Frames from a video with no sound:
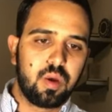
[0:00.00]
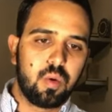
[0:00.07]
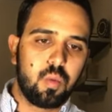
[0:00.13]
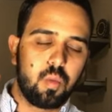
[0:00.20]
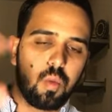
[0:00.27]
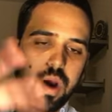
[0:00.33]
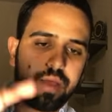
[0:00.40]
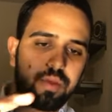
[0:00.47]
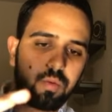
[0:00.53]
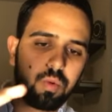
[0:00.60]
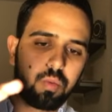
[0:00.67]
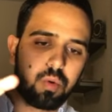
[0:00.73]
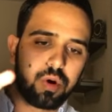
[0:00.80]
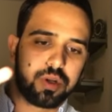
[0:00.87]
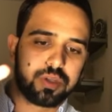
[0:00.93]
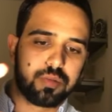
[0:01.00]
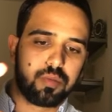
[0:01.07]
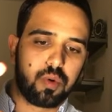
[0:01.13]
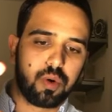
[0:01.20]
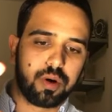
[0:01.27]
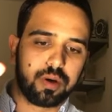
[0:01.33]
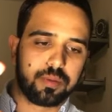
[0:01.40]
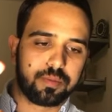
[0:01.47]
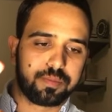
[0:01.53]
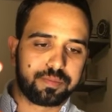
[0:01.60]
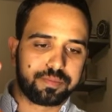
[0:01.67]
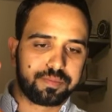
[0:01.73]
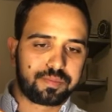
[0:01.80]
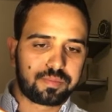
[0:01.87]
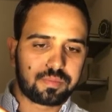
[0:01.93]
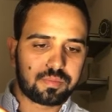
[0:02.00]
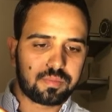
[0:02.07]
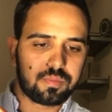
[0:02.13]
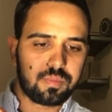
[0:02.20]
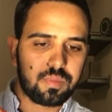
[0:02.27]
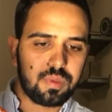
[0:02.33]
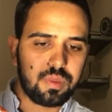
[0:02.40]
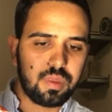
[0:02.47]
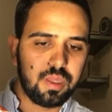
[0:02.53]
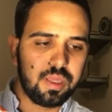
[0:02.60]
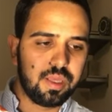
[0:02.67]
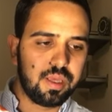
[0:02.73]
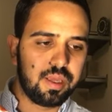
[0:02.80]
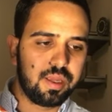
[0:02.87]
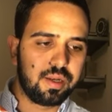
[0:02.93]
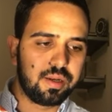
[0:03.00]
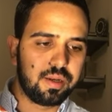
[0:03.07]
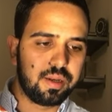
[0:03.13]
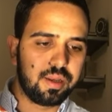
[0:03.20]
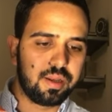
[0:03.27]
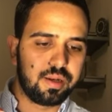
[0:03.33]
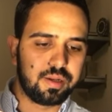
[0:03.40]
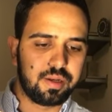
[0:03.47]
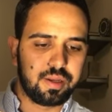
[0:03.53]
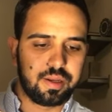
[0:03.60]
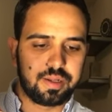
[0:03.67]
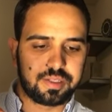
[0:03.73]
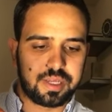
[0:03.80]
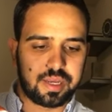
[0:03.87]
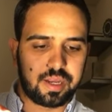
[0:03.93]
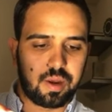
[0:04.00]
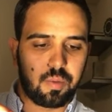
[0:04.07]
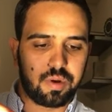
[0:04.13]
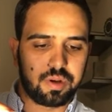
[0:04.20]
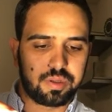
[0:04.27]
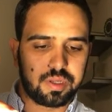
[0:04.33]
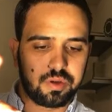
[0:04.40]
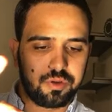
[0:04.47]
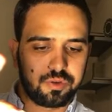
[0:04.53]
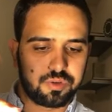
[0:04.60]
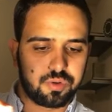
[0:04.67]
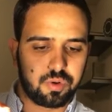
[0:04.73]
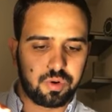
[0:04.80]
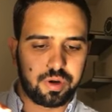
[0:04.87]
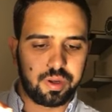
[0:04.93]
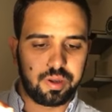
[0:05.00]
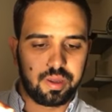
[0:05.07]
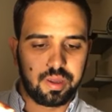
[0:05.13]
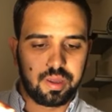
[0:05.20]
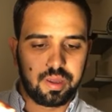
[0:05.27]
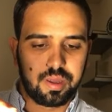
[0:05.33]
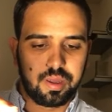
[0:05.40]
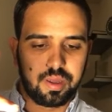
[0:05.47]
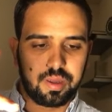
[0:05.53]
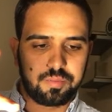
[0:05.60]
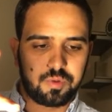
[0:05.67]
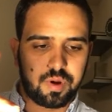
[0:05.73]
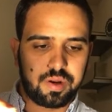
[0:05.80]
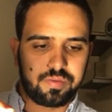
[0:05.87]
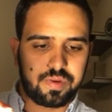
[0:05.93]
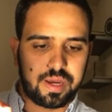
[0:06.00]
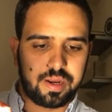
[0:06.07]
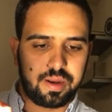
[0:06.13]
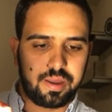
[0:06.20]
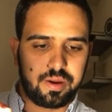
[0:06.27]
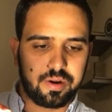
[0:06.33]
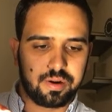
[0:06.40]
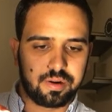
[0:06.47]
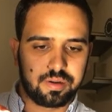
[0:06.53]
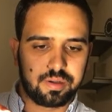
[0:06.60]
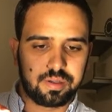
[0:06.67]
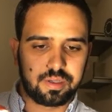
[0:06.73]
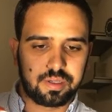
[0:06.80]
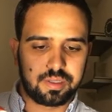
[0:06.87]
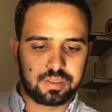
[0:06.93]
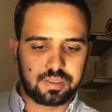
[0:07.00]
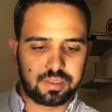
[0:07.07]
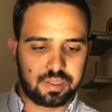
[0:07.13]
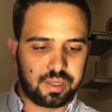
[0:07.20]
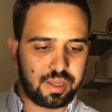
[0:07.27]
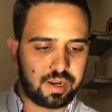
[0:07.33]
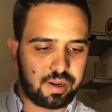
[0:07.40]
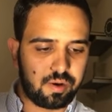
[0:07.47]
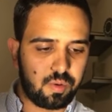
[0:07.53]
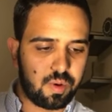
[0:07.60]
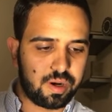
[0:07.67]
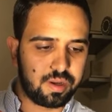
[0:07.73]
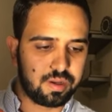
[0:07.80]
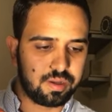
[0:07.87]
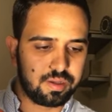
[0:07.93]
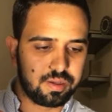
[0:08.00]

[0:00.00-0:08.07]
why the reward is important in a second. I want to tell you a story. I'm trying to find it here, because again, I don't want to